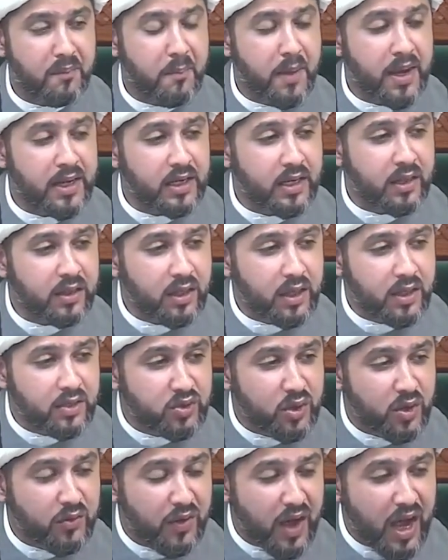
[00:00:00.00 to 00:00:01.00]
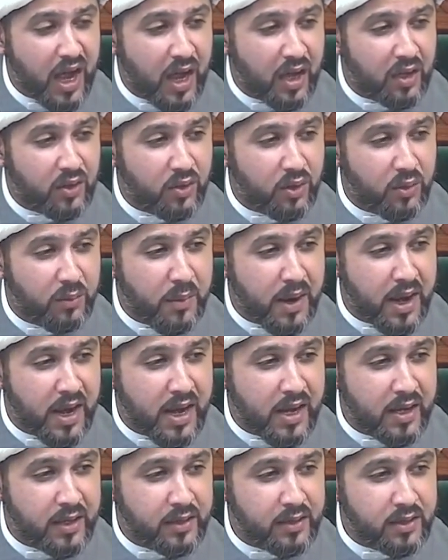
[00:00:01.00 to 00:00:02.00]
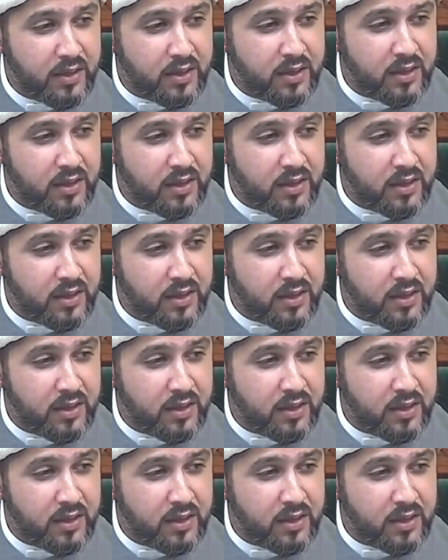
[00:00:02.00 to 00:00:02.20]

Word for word: many things of Ahlul Bayt